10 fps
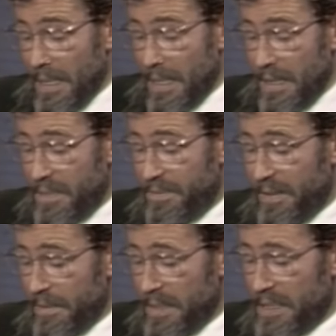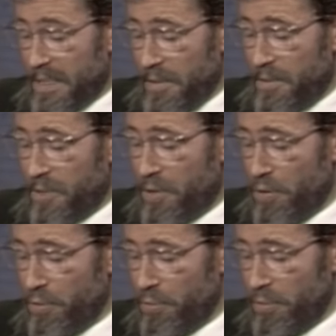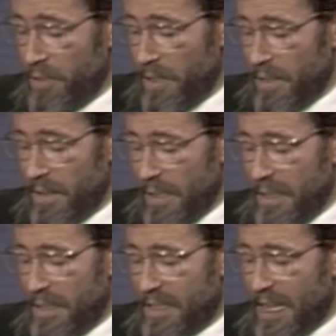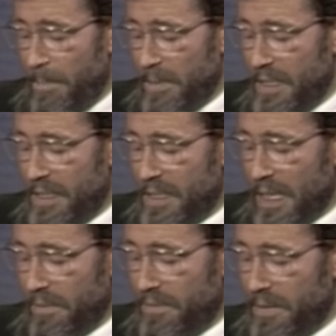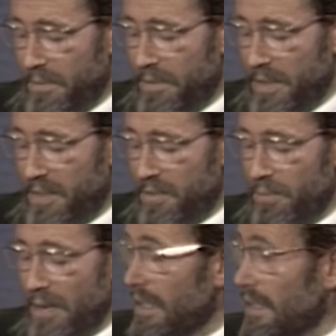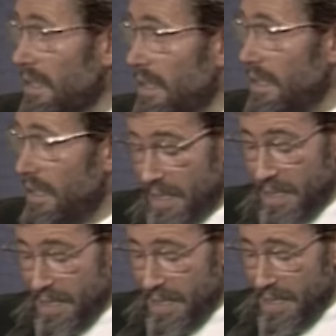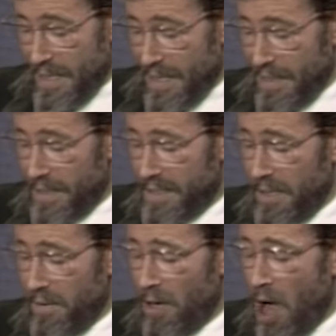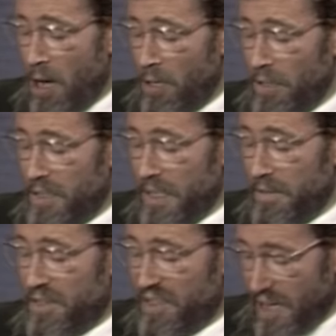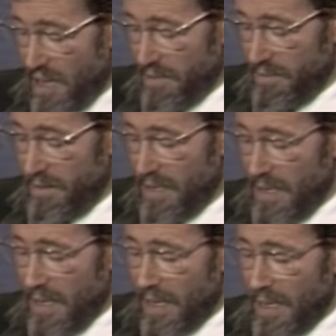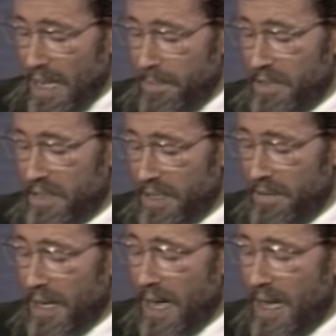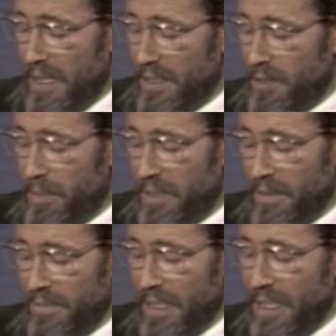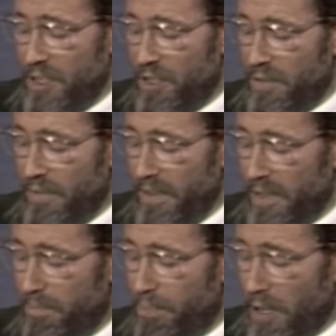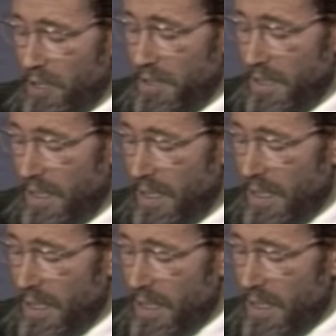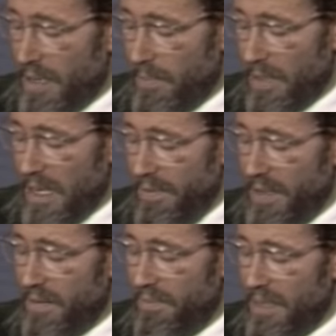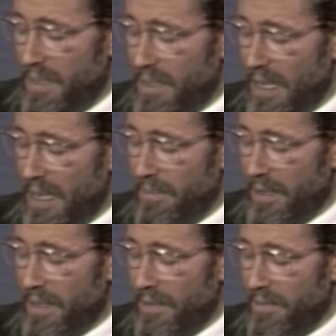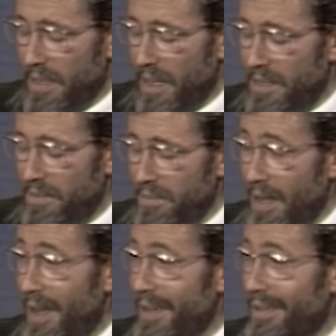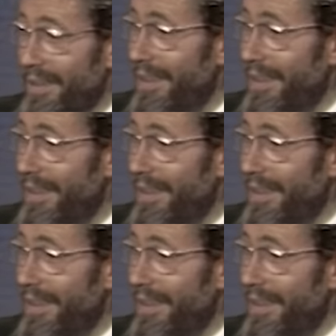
This film is so crude that it scuppers itself in the first reel. It is so long, so slow, and labours so hard to put over each trivial point that it will never convince anyone over the age of 9.